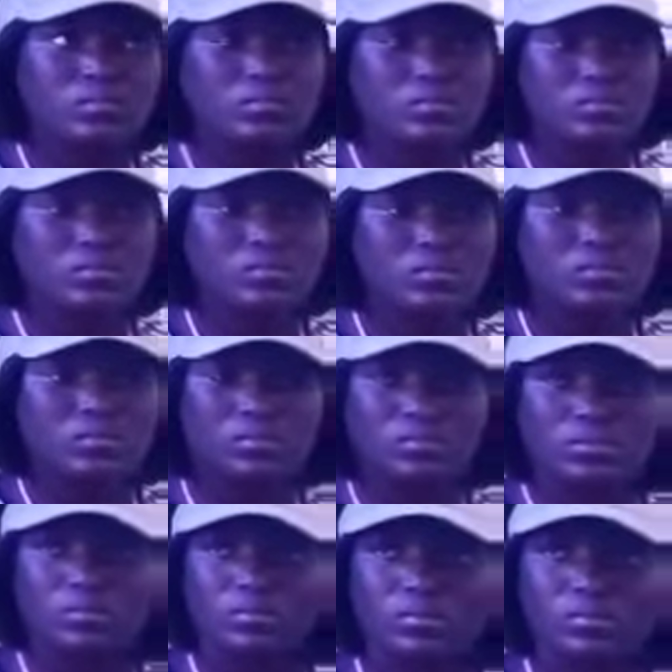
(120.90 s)

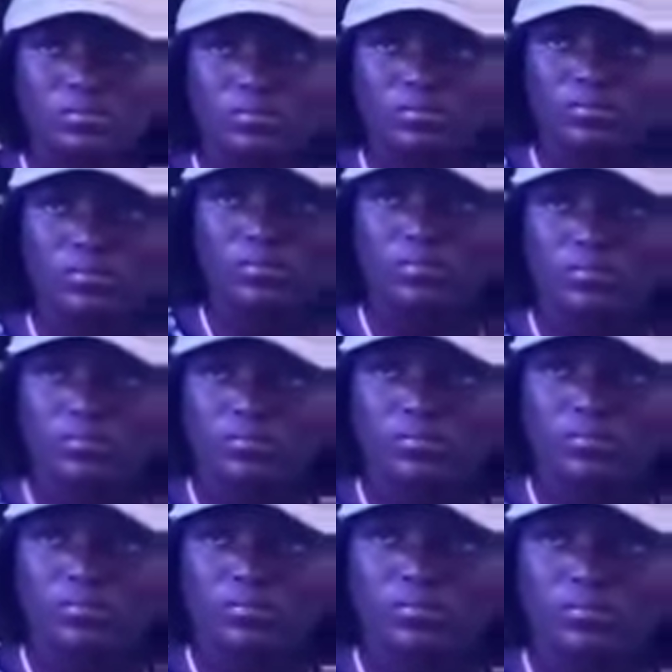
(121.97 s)

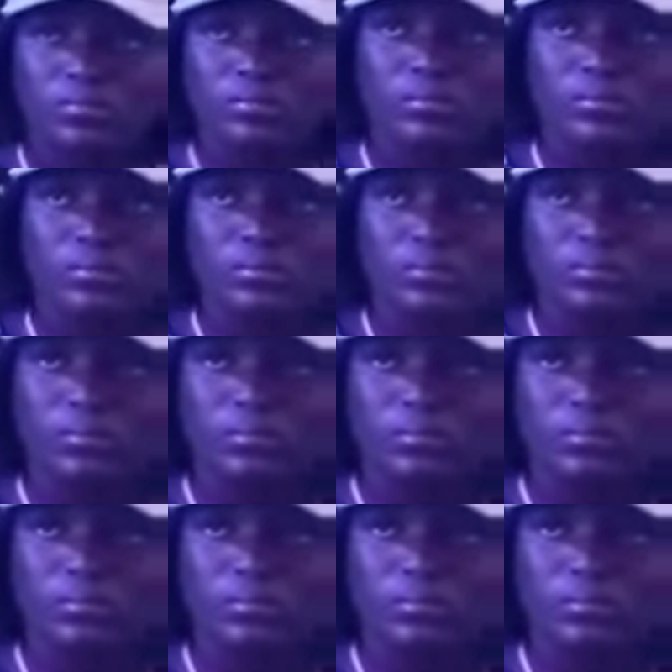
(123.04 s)
[no speech]